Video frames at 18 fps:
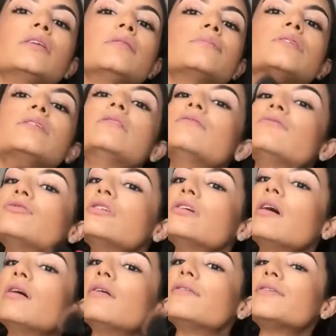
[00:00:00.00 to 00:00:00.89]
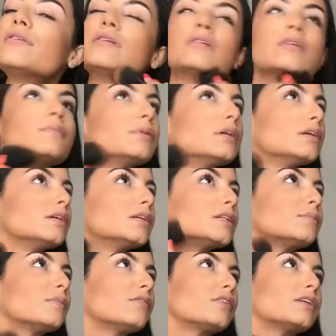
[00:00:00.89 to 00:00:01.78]
lips literally like disappear
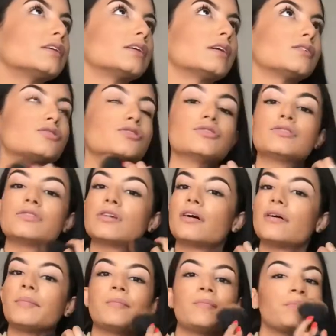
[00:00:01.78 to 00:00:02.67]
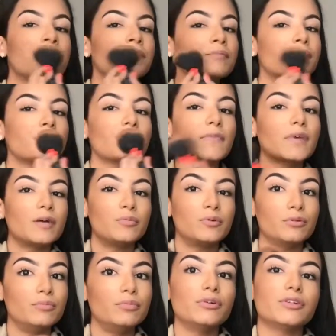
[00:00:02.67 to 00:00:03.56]
into my foundation, so I
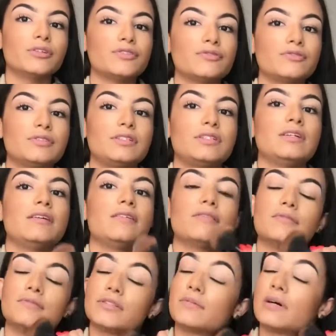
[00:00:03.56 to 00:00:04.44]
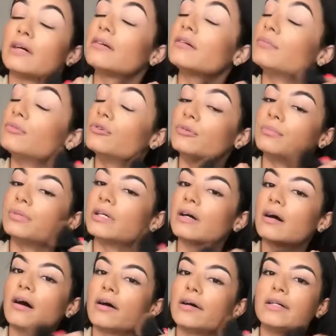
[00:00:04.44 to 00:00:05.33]
put bronzer underneath them to make them look
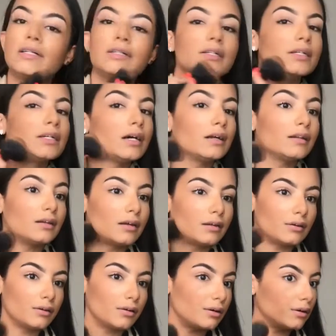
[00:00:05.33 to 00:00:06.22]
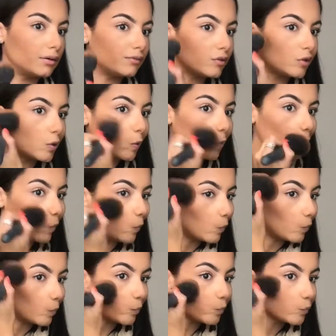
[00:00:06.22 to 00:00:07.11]
bigger, and then I overline
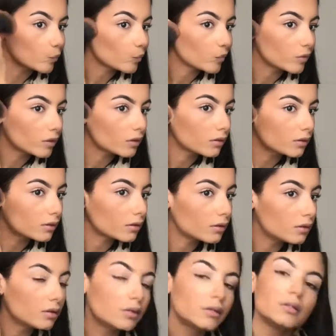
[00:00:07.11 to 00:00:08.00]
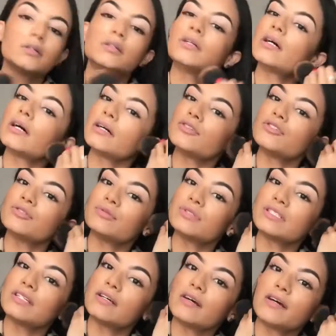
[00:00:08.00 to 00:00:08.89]
them. As you'll
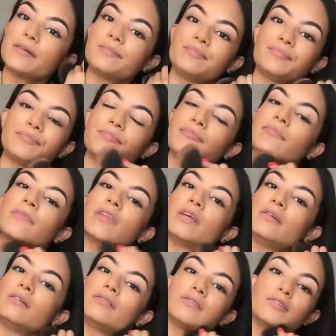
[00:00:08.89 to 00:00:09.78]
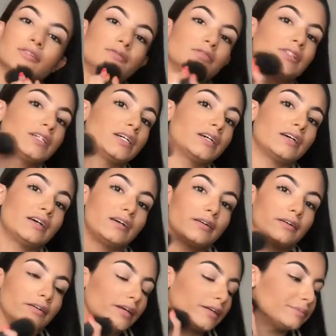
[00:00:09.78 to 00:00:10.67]
see, don't really care,
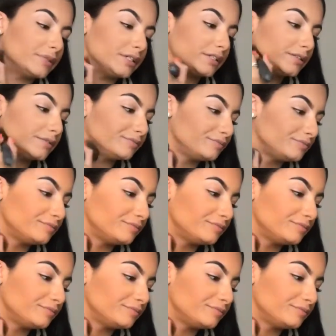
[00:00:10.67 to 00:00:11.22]
I'll admit it.